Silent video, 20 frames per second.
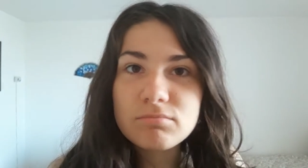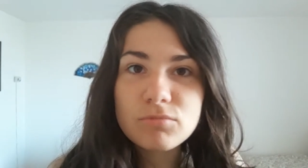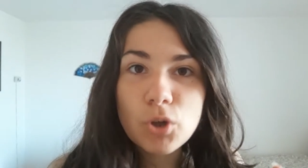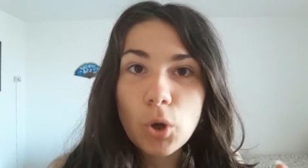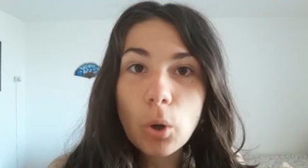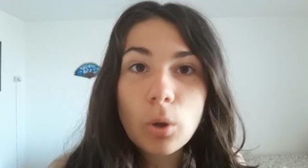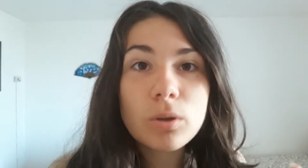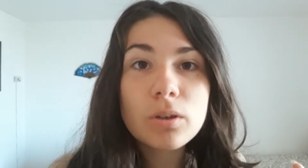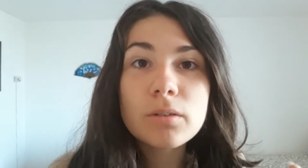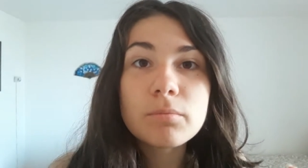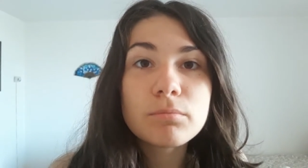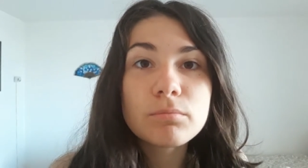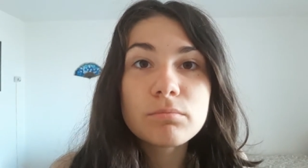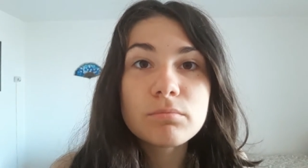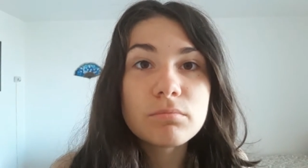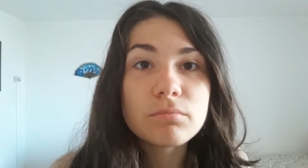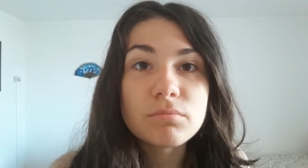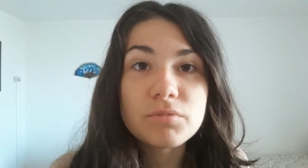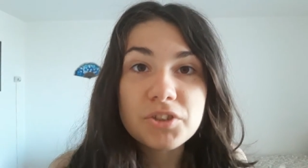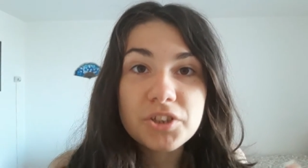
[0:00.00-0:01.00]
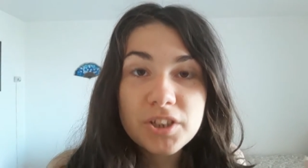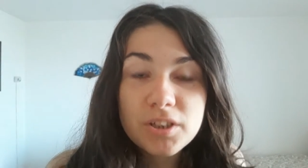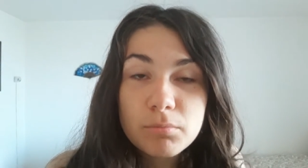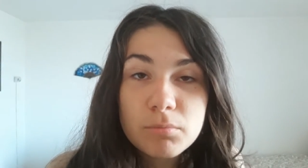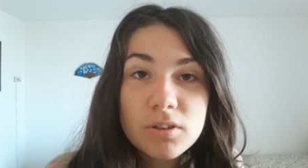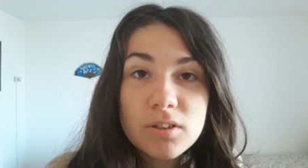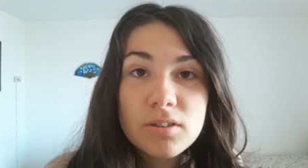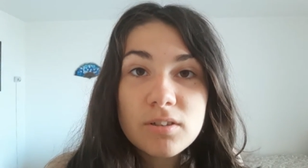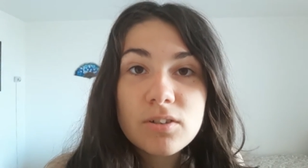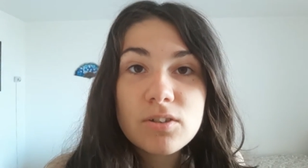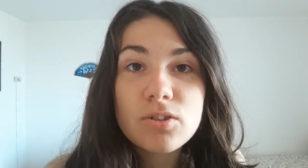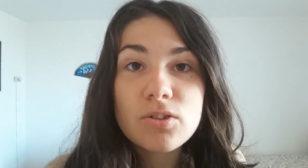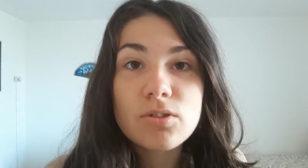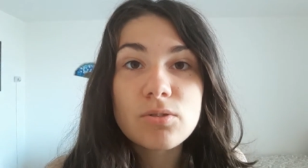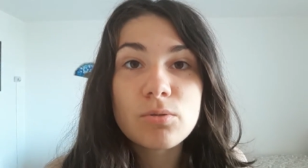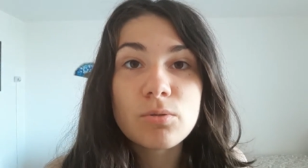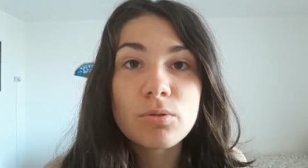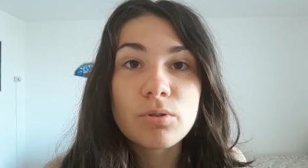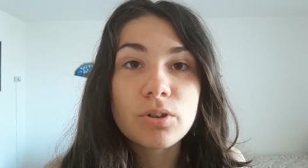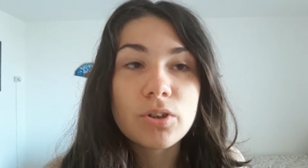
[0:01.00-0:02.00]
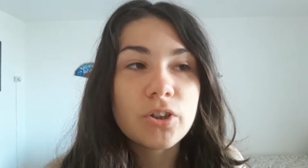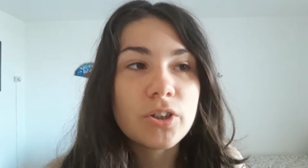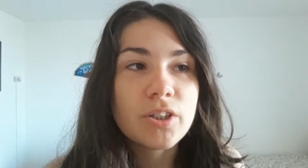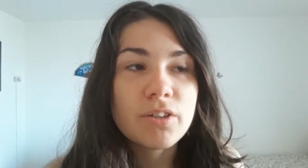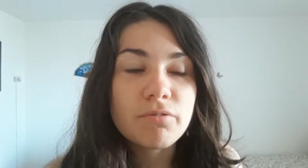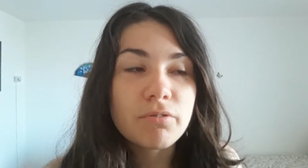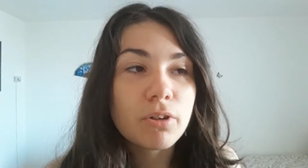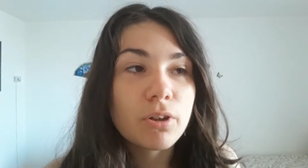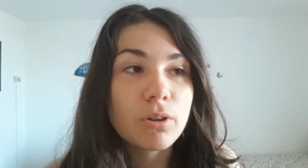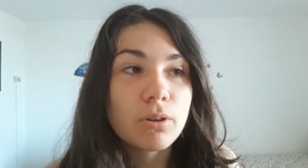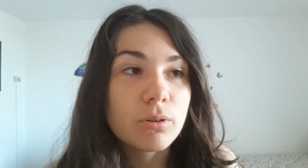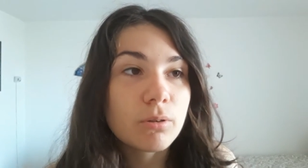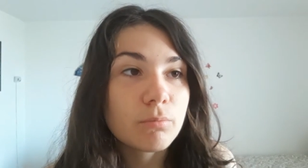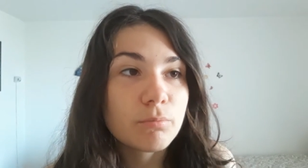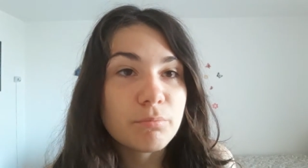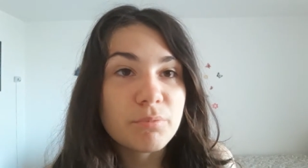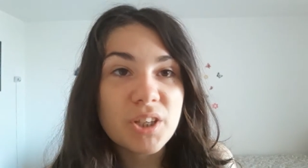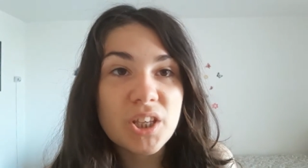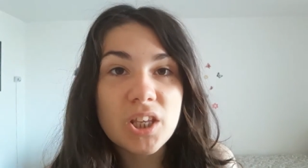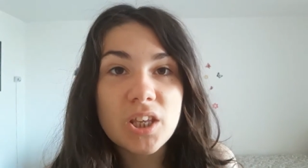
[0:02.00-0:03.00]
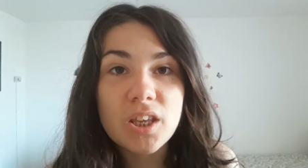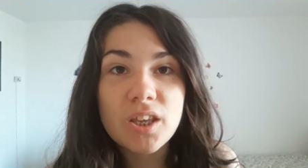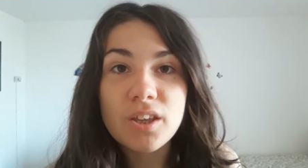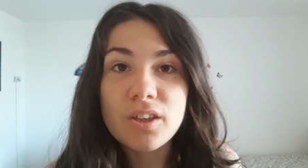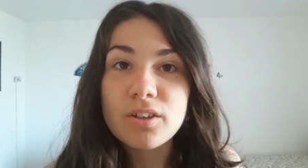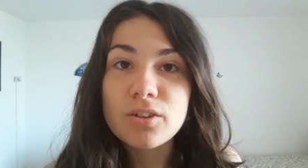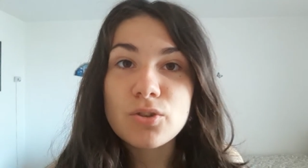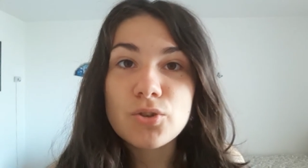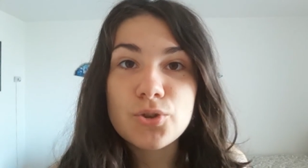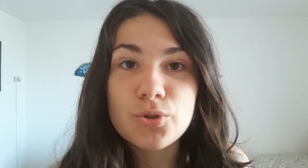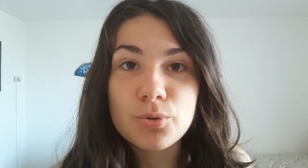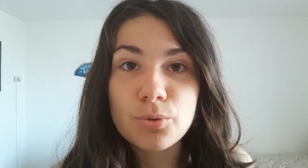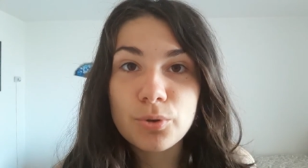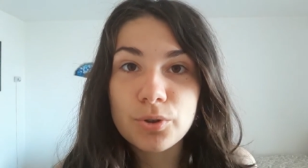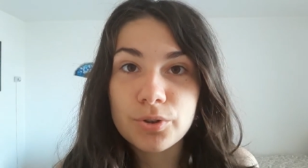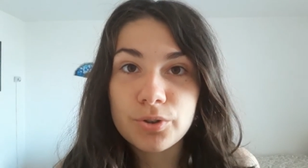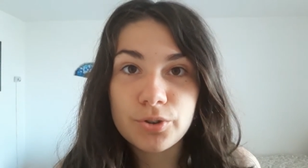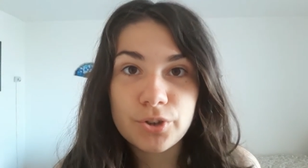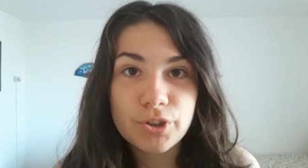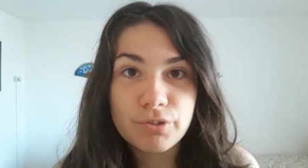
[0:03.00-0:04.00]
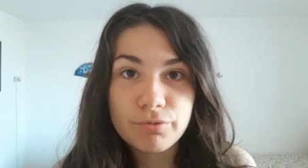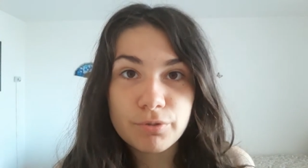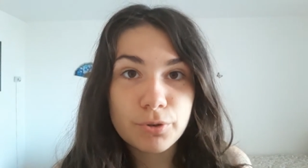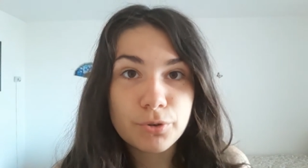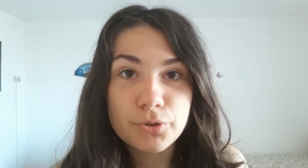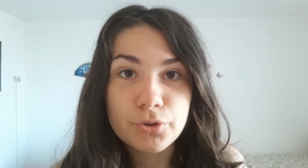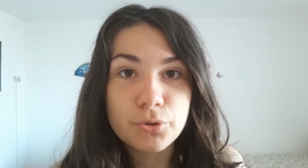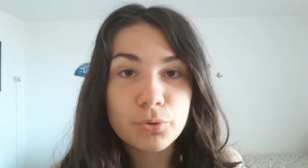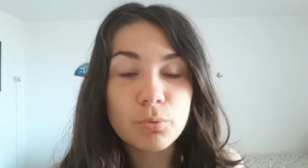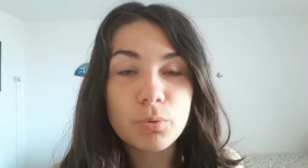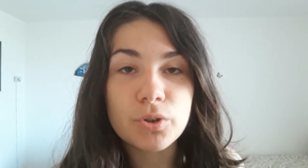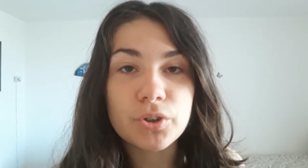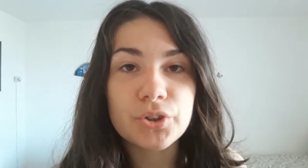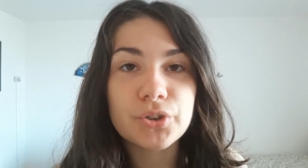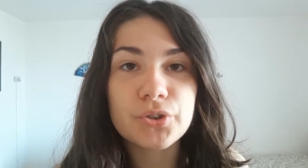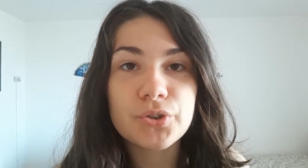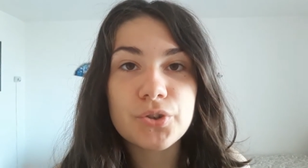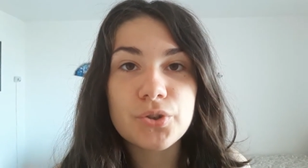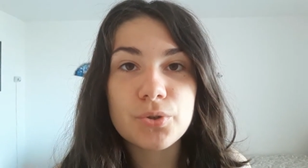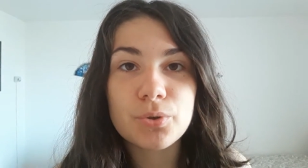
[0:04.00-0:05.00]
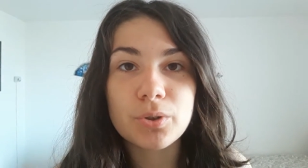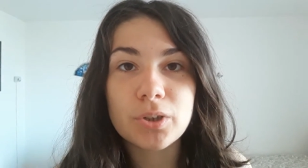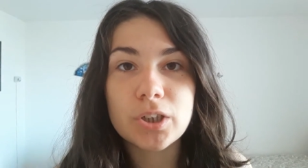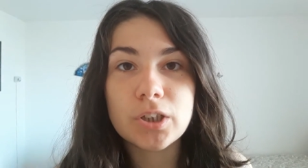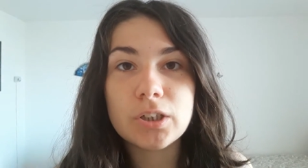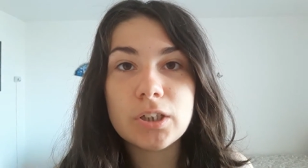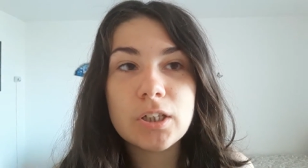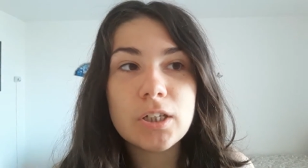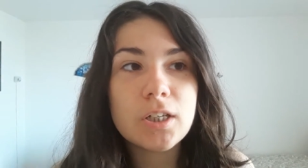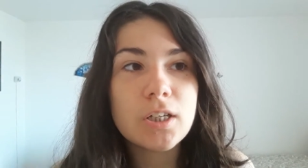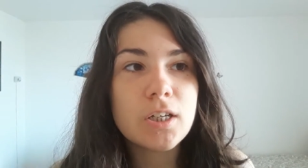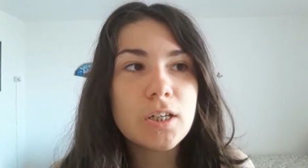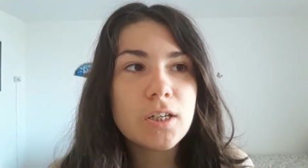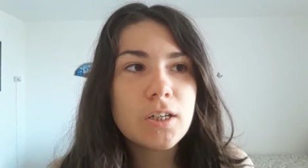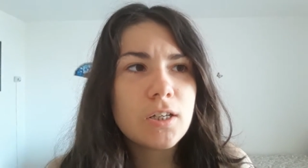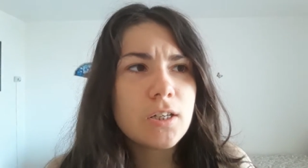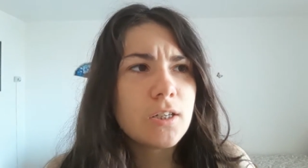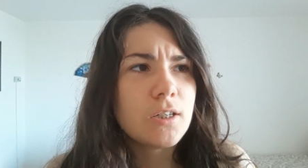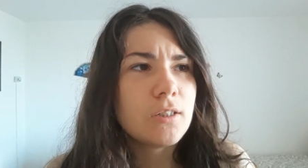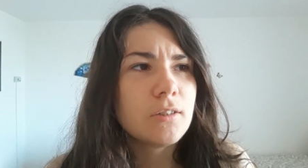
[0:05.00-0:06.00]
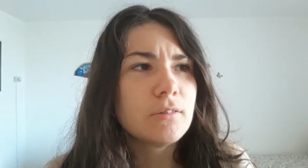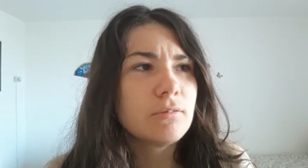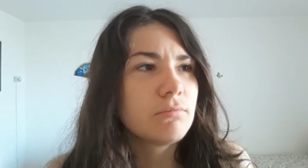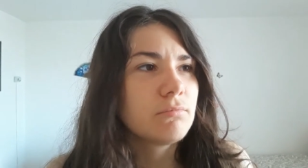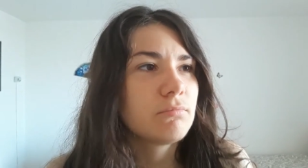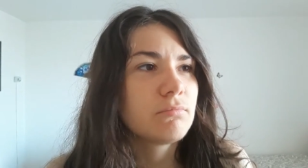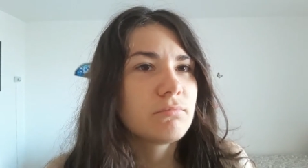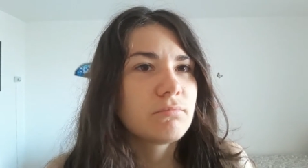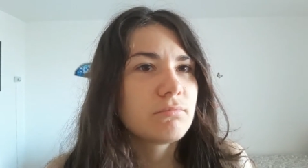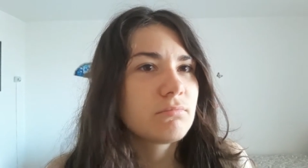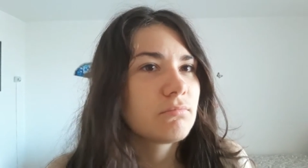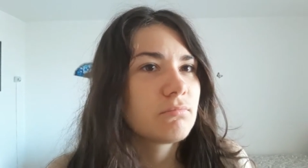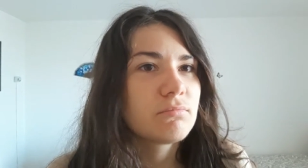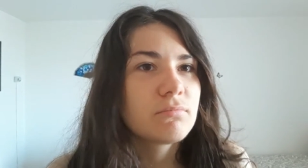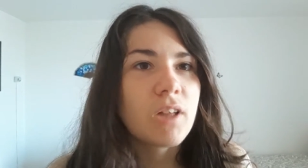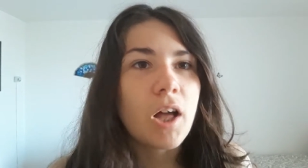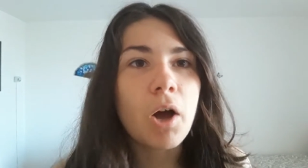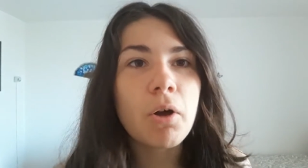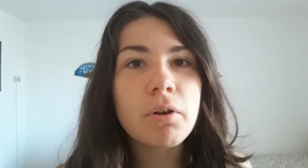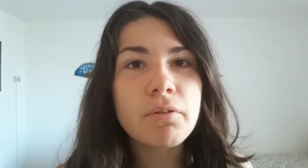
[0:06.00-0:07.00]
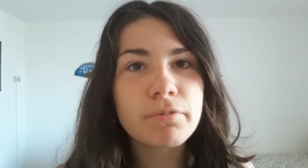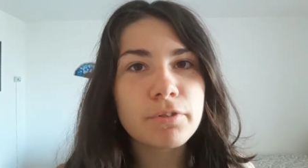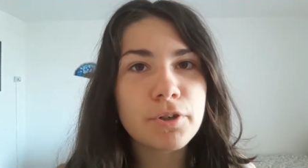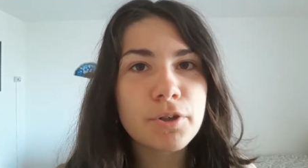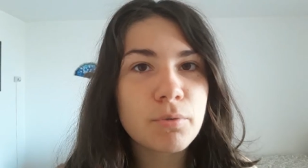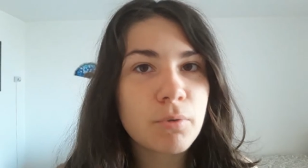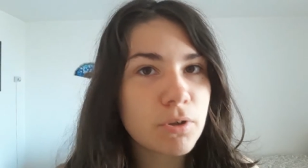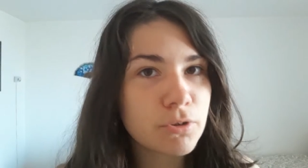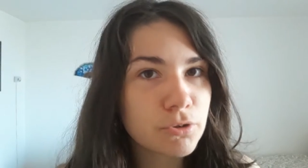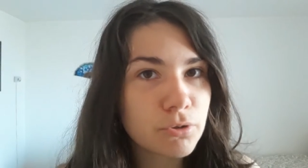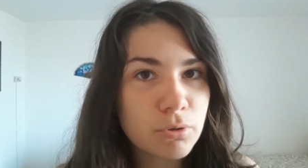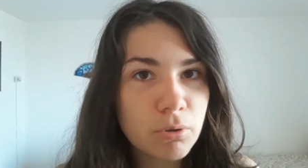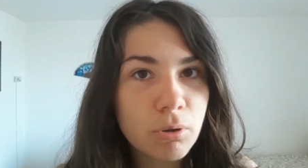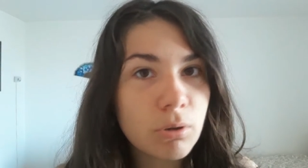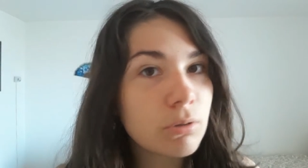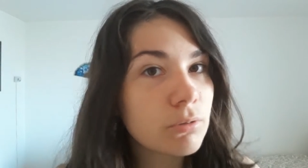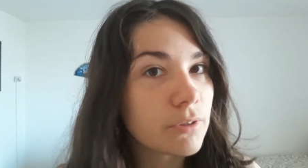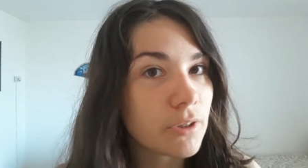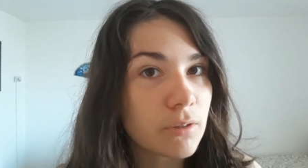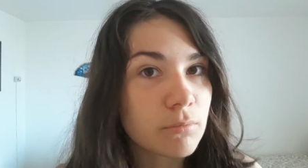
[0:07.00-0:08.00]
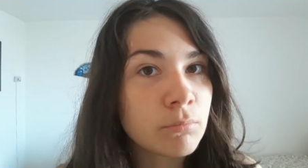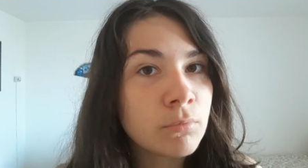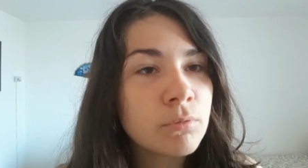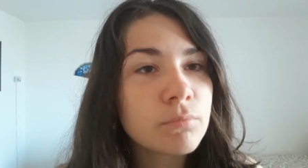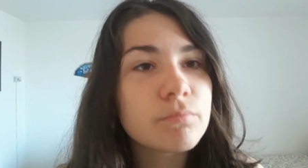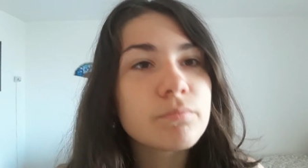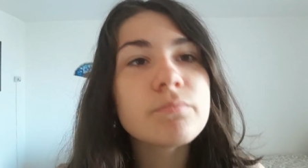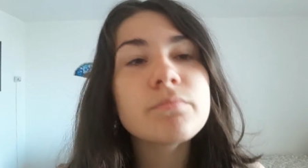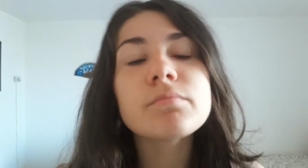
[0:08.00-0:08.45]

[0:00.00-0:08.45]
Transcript: call them demons or evil beings or evil doers or however you want to call them